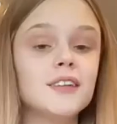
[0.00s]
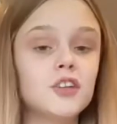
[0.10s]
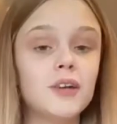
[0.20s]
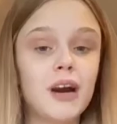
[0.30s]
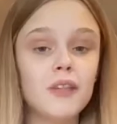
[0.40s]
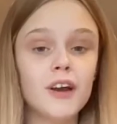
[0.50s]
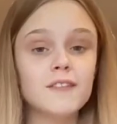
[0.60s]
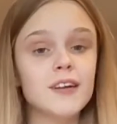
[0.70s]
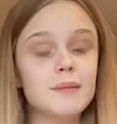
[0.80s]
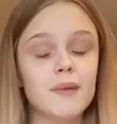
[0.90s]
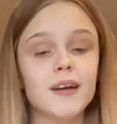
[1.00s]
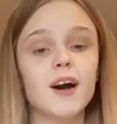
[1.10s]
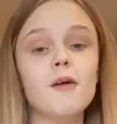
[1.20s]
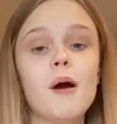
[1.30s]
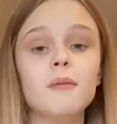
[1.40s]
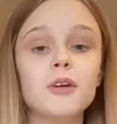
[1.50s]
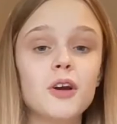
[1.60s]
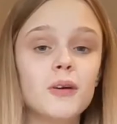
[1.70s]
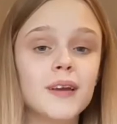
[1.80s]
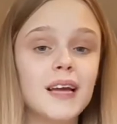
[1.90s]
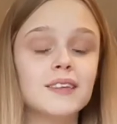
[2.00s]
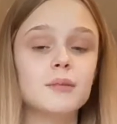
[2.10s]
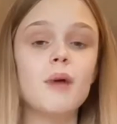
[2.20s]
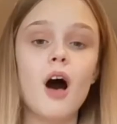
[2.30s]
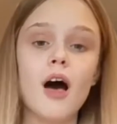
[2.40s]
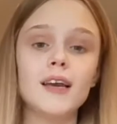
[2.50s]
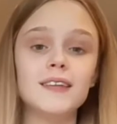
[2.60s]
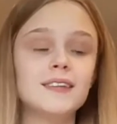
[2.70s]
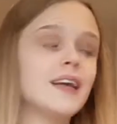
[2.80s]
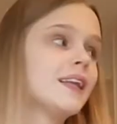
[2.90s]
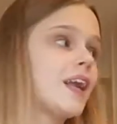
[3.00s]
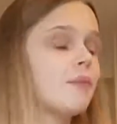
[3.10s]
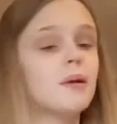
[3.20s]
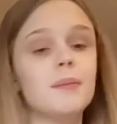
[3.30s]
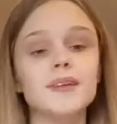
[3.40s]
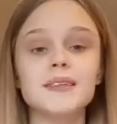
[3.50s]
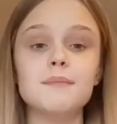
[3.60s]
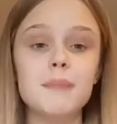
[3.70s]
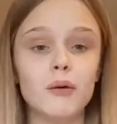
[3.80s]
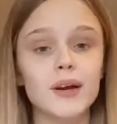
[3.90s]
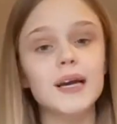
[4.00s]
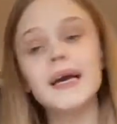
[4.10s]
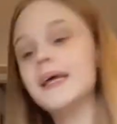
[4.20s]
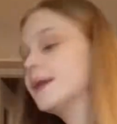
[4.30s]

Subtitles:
now that I've cleaned my cup, I'm going to go and get some ice, and then I'm going to put some milk in.